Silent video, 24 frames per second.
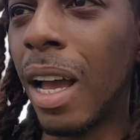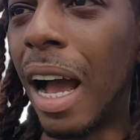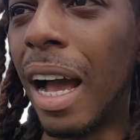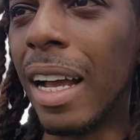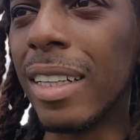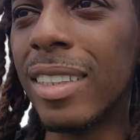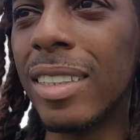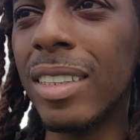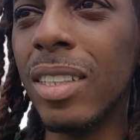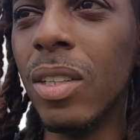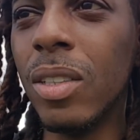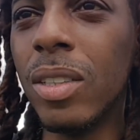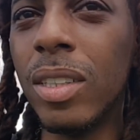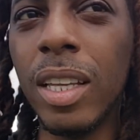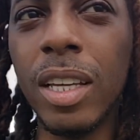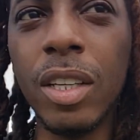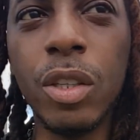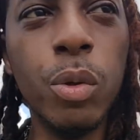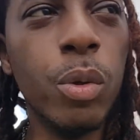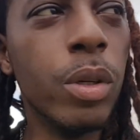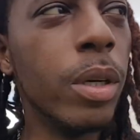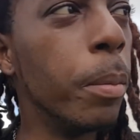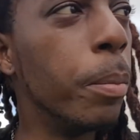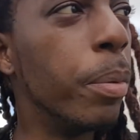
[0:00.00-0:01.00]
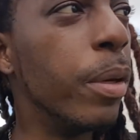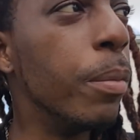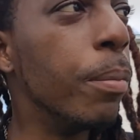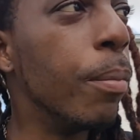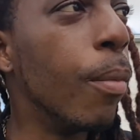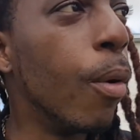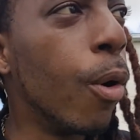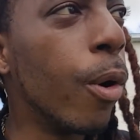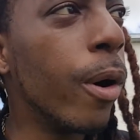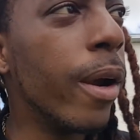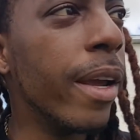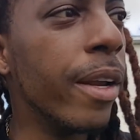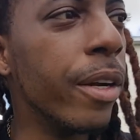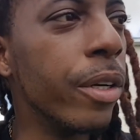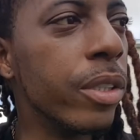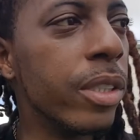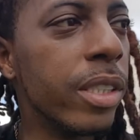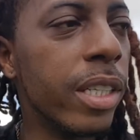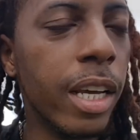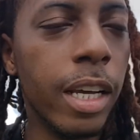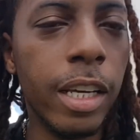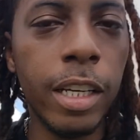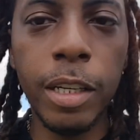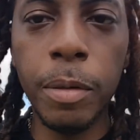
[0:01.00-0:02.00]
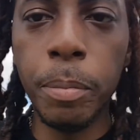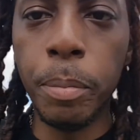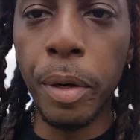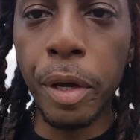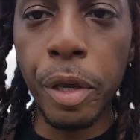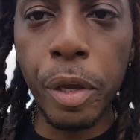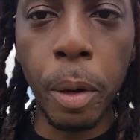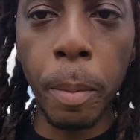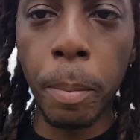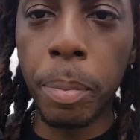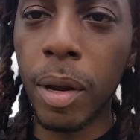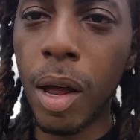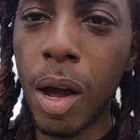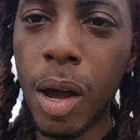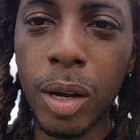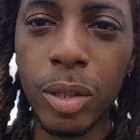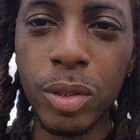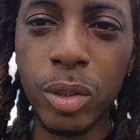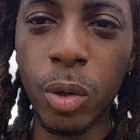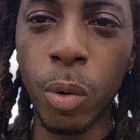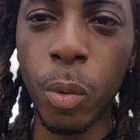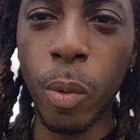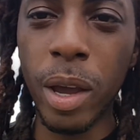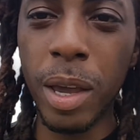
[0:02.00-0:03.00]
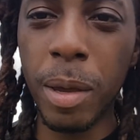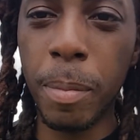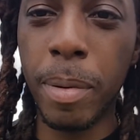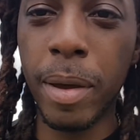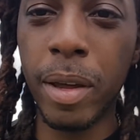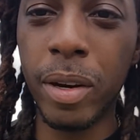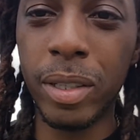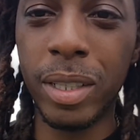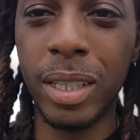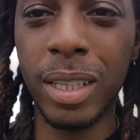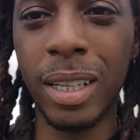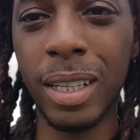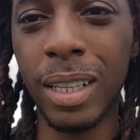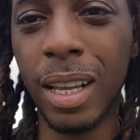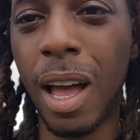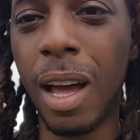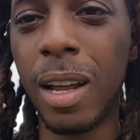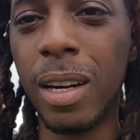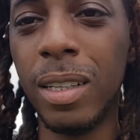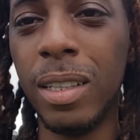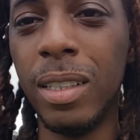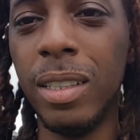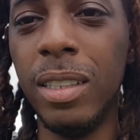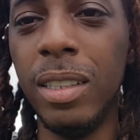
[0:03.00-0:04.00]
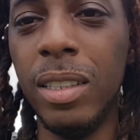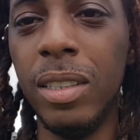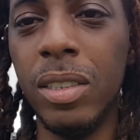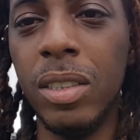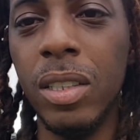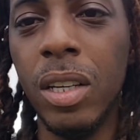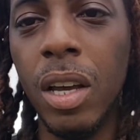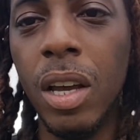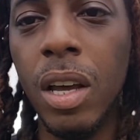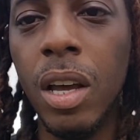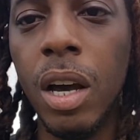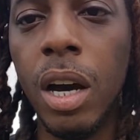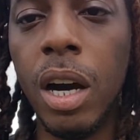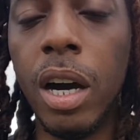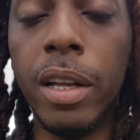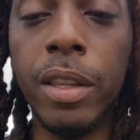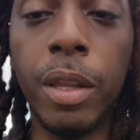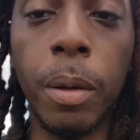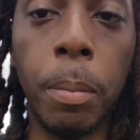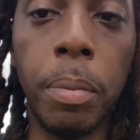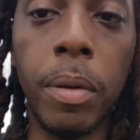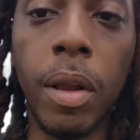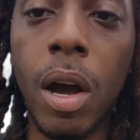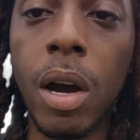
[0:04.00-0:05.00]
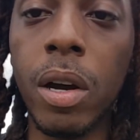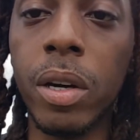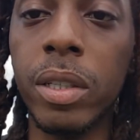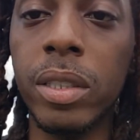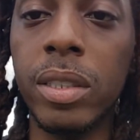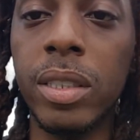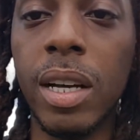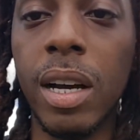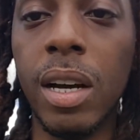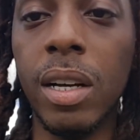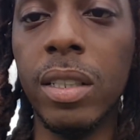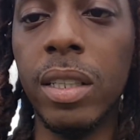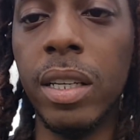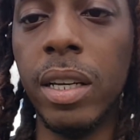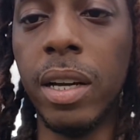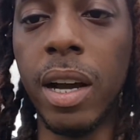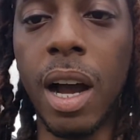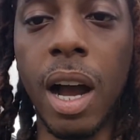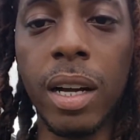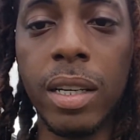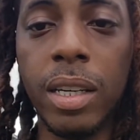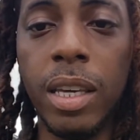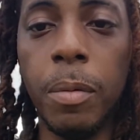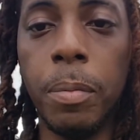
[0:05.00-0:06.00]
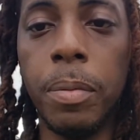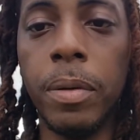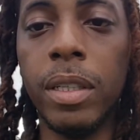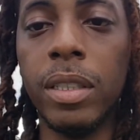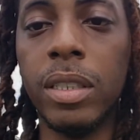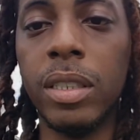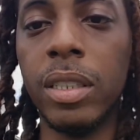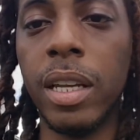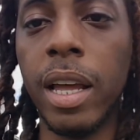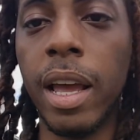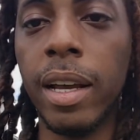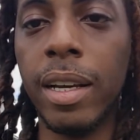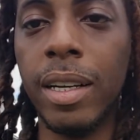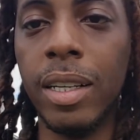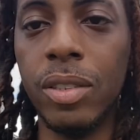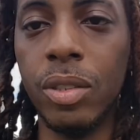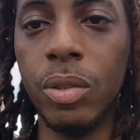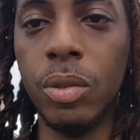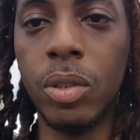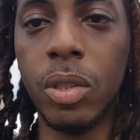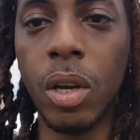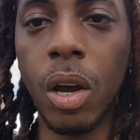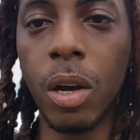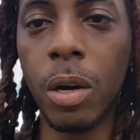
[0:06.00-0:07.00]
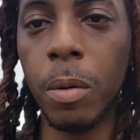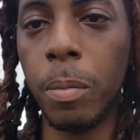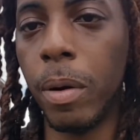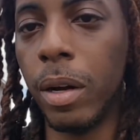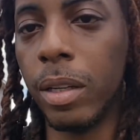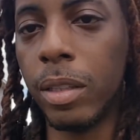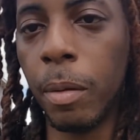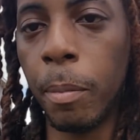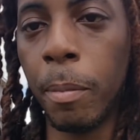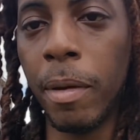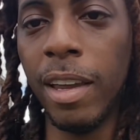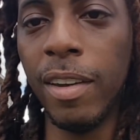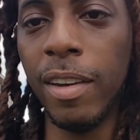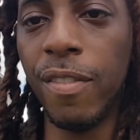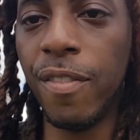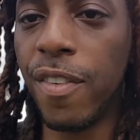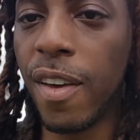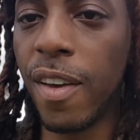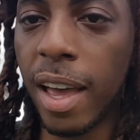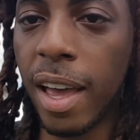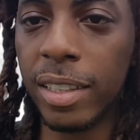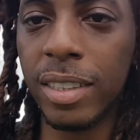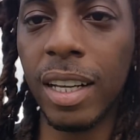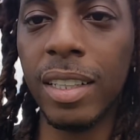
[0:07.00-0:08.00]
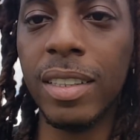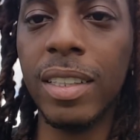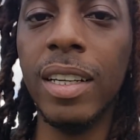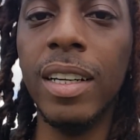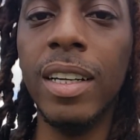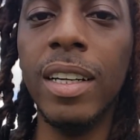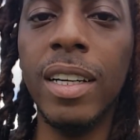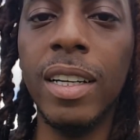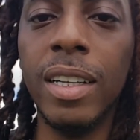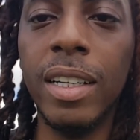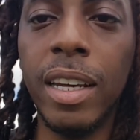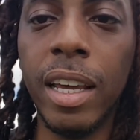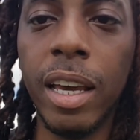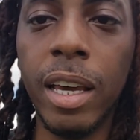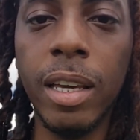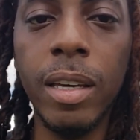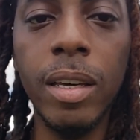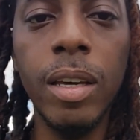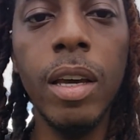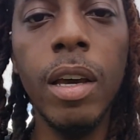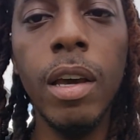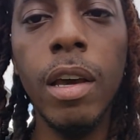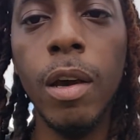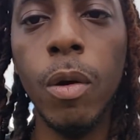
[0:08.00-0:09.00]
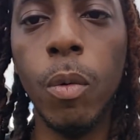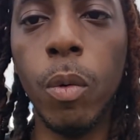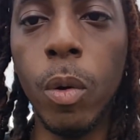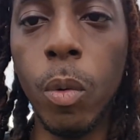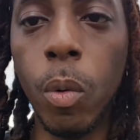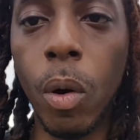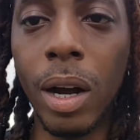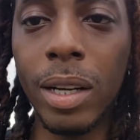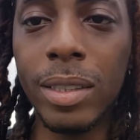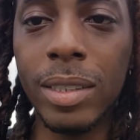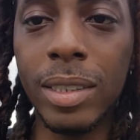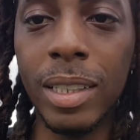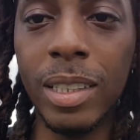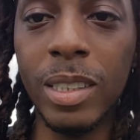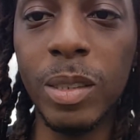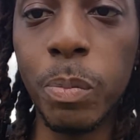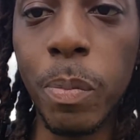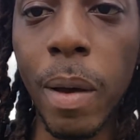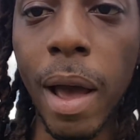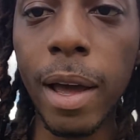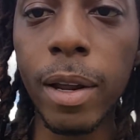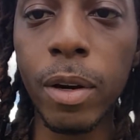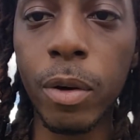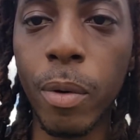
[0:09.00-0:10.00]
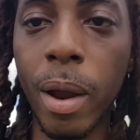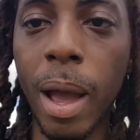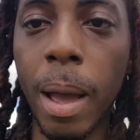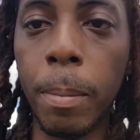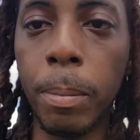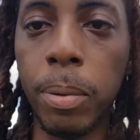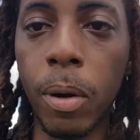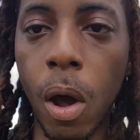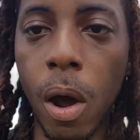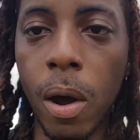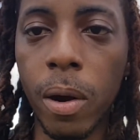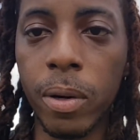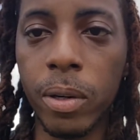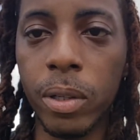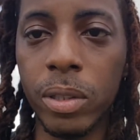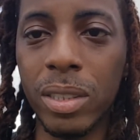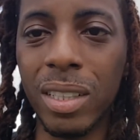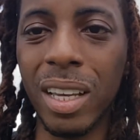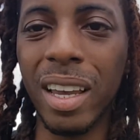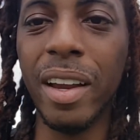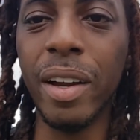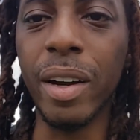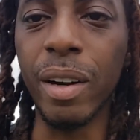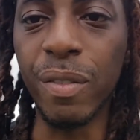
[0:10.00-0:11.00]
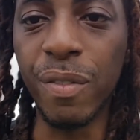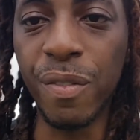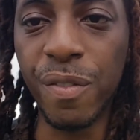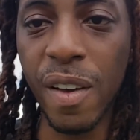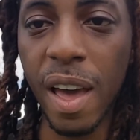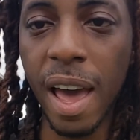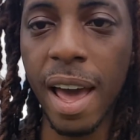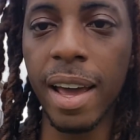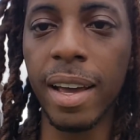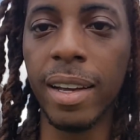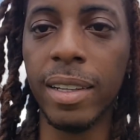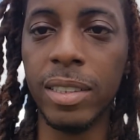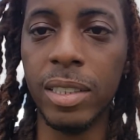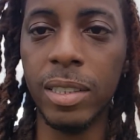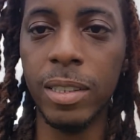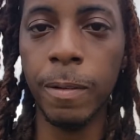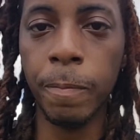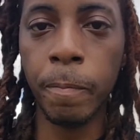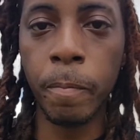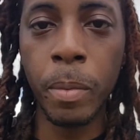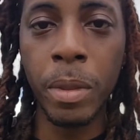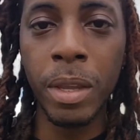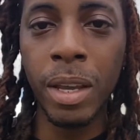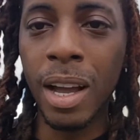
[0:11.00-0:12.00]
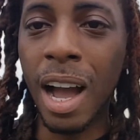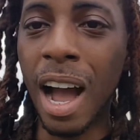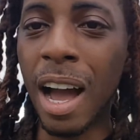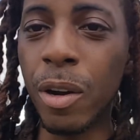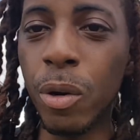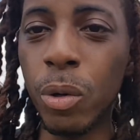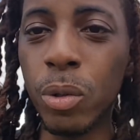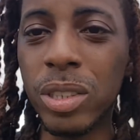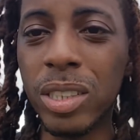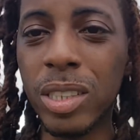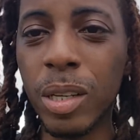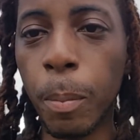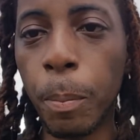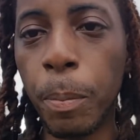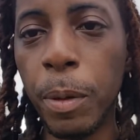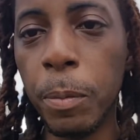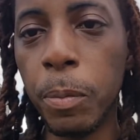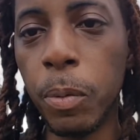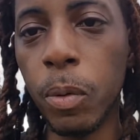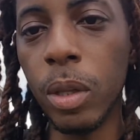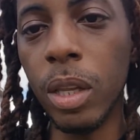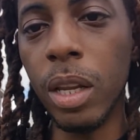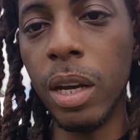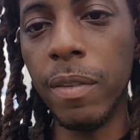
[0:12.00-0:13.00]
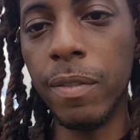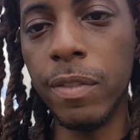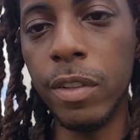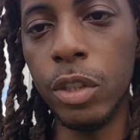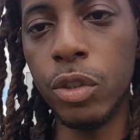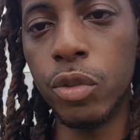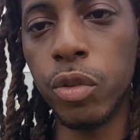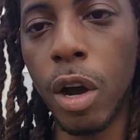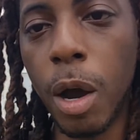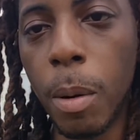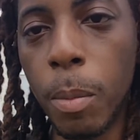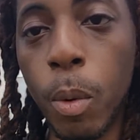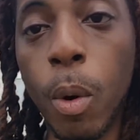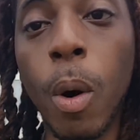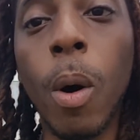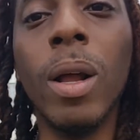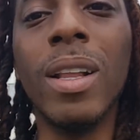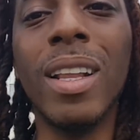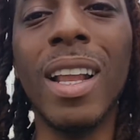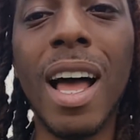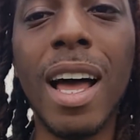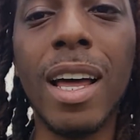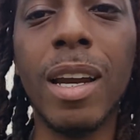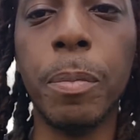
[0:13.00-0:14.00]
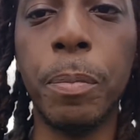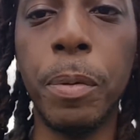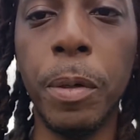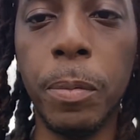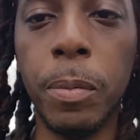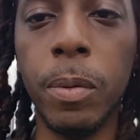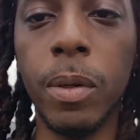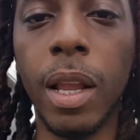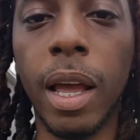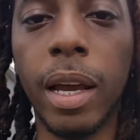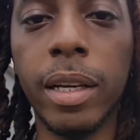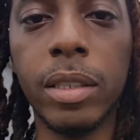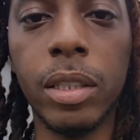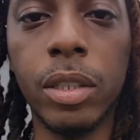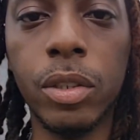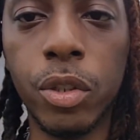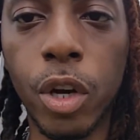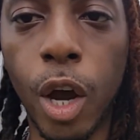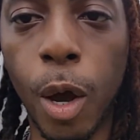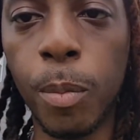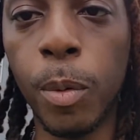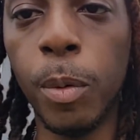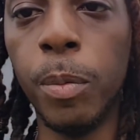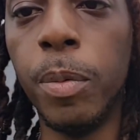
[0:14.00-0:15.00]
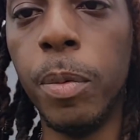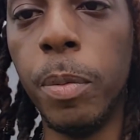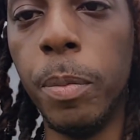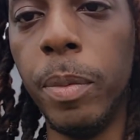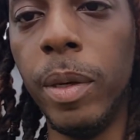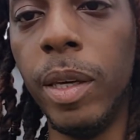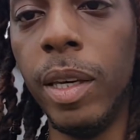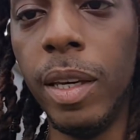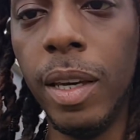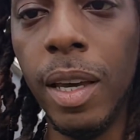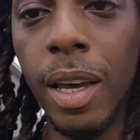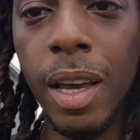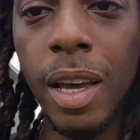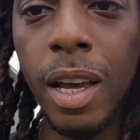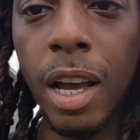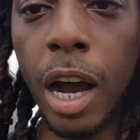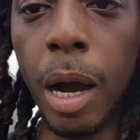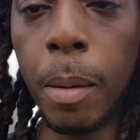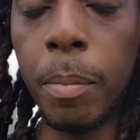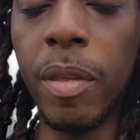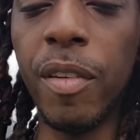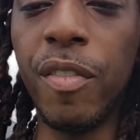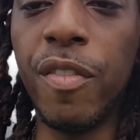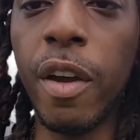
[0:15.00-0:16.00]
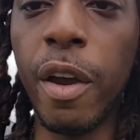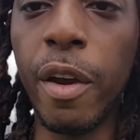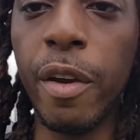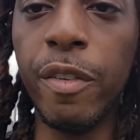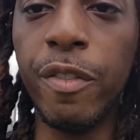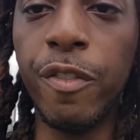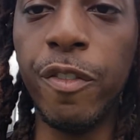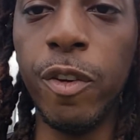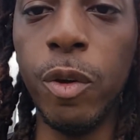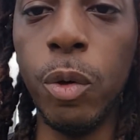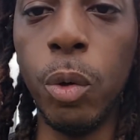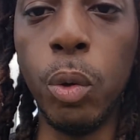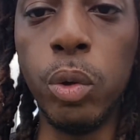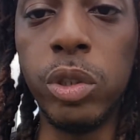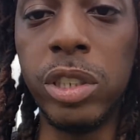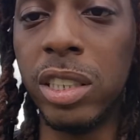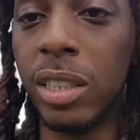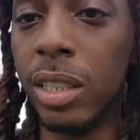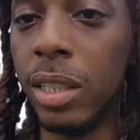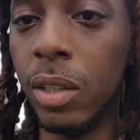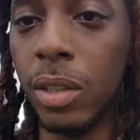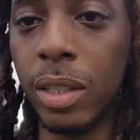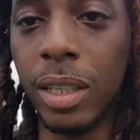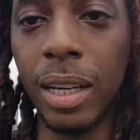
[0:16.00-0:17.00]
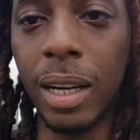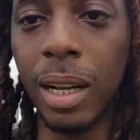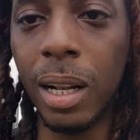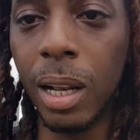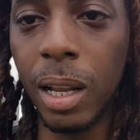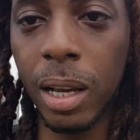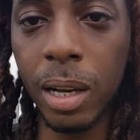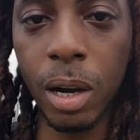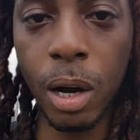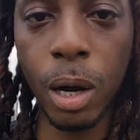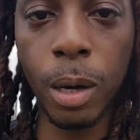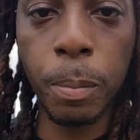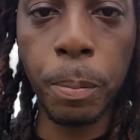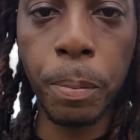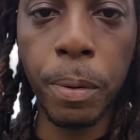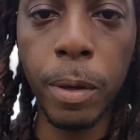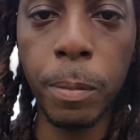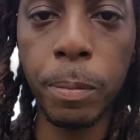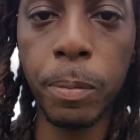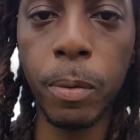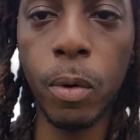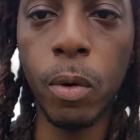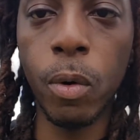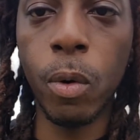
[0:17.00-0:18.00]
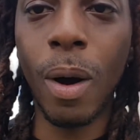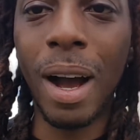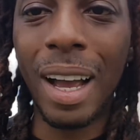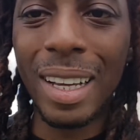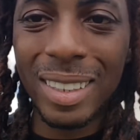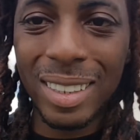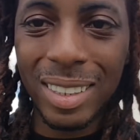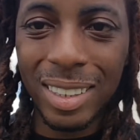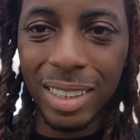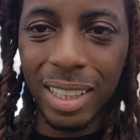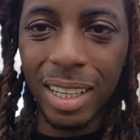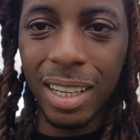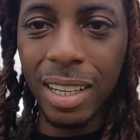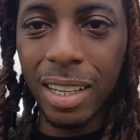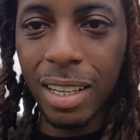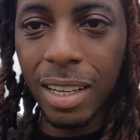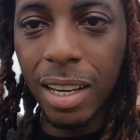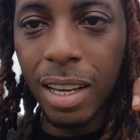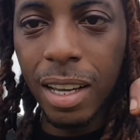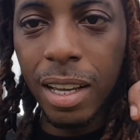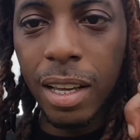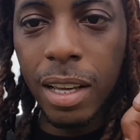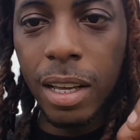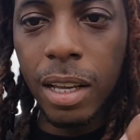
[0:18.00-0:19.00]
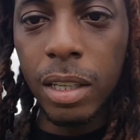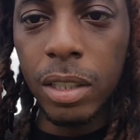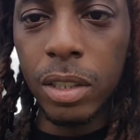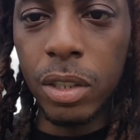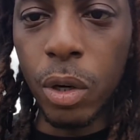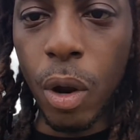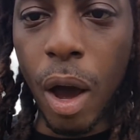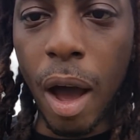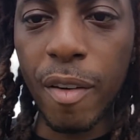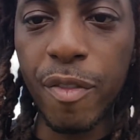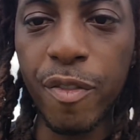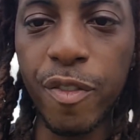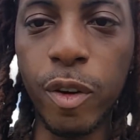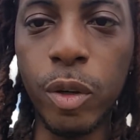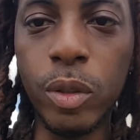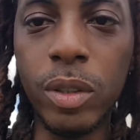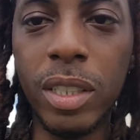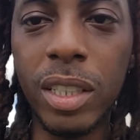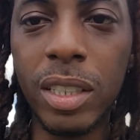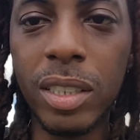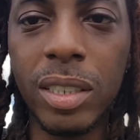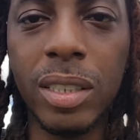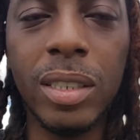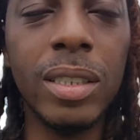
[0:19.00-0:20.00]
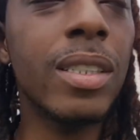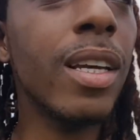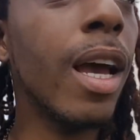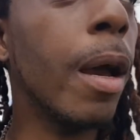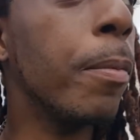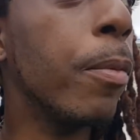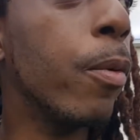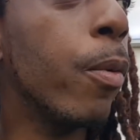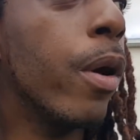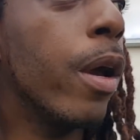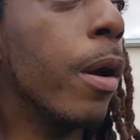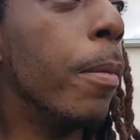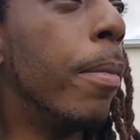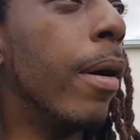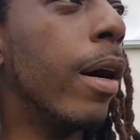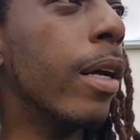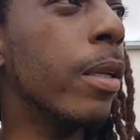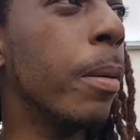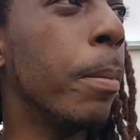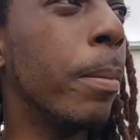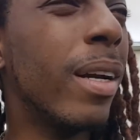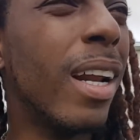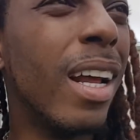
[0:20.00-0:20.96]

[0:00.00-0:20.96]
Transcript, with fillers: I still think you can be more entertaining, but your blogs are way better than a lot of these other bloggers out there. I'll keep it a stack because you talk about the main facts. At the end of the day, we watch these battle rap bloggers to hear the facts. I know some people love the drama, or well, a lot of people like the drama, but me, I'm the very few who still can click on people who I say, you know, I feel this and type of way about them.